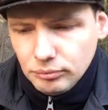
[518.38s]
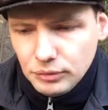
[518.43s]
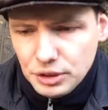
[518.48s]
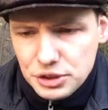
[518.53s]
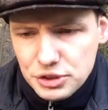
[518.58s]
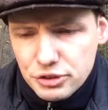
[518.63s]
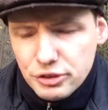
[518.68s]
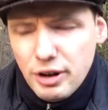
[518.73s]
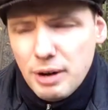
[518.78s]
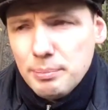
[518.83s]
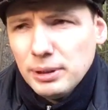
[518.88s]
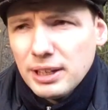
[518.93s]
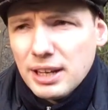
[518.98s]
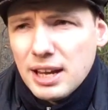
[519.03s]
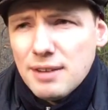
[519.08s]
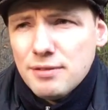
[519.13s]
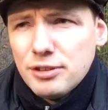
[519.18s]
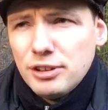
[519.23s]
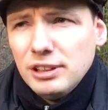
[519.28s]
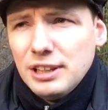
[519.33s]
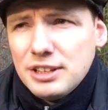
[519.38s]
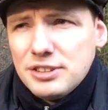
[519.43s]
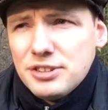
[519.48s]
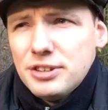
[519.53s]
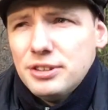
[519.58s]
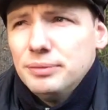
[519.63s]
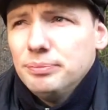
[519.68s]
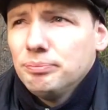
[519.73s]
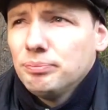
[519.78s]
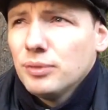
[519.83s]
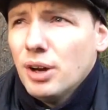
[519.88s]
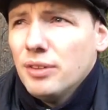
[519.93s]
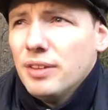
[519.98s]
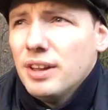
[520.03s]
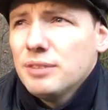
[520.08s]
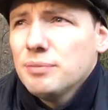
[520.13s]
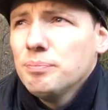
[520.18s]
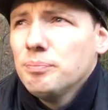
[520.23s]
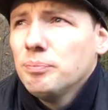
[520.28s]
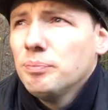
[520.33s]
Scramble a cover letter on
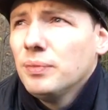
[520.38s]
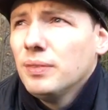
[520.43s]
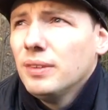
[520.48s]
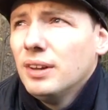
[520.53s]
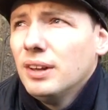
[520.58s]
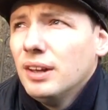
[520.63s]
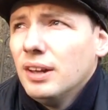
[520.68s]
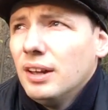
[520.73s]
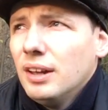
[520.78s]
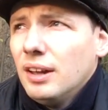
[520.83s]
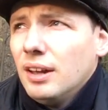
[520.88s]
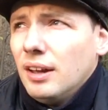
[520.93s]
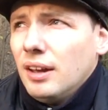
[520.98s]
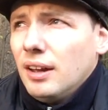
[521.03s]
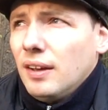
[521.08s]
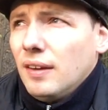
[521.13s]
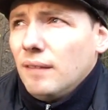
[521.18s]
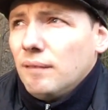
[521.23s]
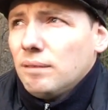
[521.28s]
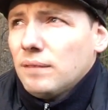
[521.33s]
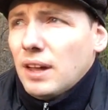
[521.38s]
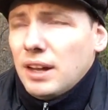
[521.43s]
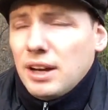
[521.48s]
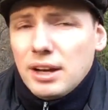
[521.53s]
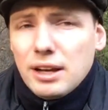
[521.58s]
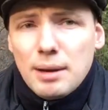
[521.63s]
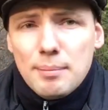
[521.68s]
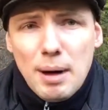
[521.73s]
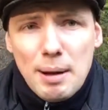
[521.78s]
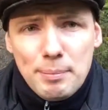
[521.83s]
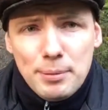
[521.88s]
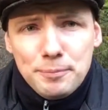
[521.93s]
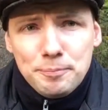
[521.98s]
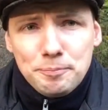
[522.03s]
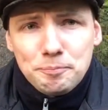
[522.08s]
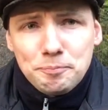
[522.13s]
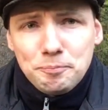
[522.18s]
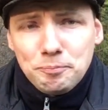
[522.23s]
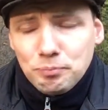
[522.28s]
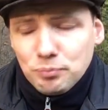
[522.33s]
it, and I come up
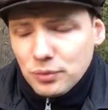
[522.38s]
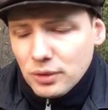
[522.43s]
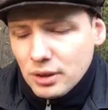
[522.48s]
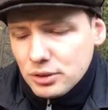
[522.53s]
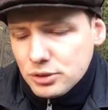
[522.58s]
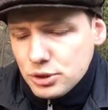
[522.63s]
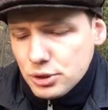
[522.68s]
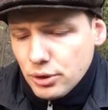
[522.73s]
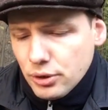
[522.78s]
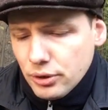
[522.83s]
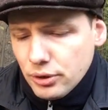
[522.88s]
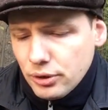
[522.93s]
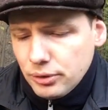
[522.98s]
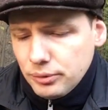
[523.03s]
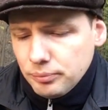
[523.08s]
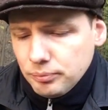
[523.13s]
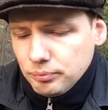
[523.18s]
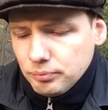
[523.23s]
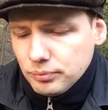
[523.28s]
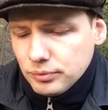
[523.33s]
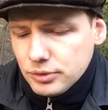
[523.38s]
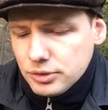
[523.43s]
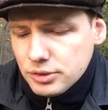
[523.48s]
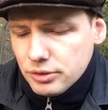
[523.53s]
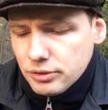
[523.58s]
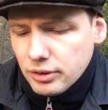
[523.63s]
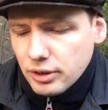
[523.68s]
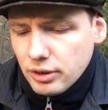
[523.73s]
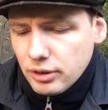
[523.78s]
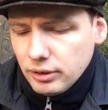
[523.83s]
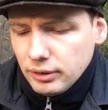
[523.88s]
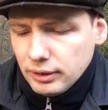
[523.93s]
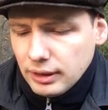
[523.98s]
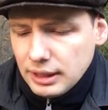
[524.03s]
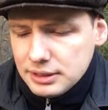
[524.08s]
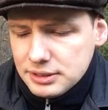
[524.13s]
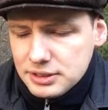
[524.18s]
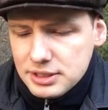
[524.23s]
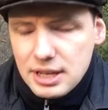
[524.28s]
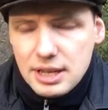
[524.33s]
to her, to the girl,
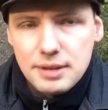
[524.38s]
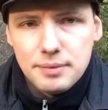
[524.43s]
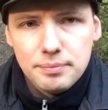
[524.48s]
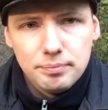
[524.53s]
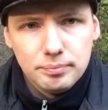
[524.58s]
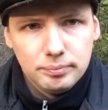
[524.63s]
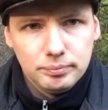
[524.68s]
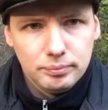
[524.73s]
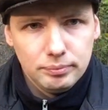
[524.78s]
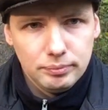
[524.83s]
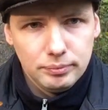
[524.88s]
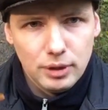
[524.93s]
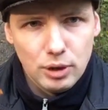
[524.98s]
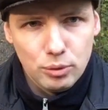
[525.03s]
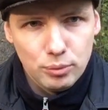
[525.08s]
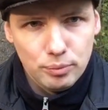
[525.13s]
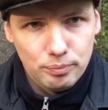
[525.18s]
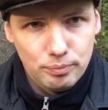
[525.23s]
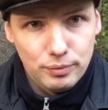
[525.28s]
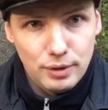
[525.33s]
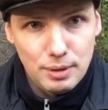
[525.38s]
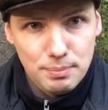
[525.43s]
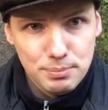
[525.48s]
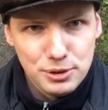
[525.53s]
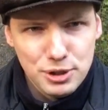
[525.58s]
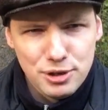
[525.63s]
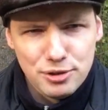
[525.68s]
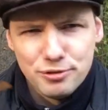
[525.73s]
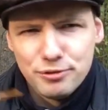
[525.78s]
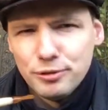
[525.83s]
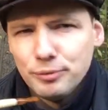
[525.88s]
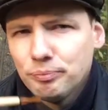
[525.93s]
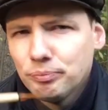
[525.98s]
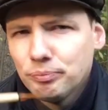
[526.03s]
and say, no, observe.